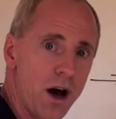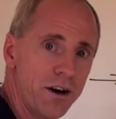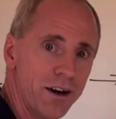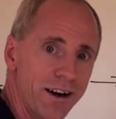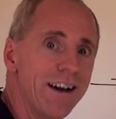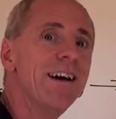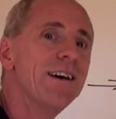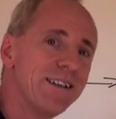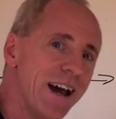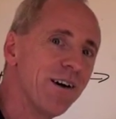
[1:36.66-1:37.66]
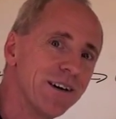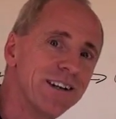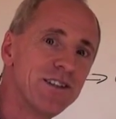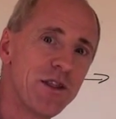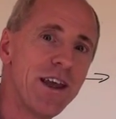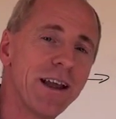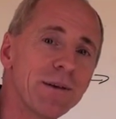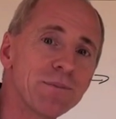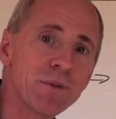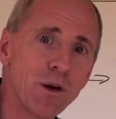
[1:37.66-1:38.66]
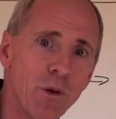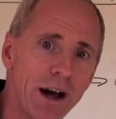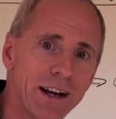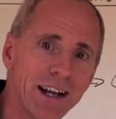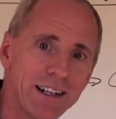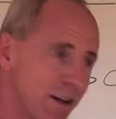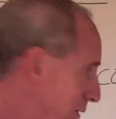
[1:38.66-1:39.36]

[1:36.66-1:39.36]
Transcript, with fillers: water. Now, here's the thing. Why did I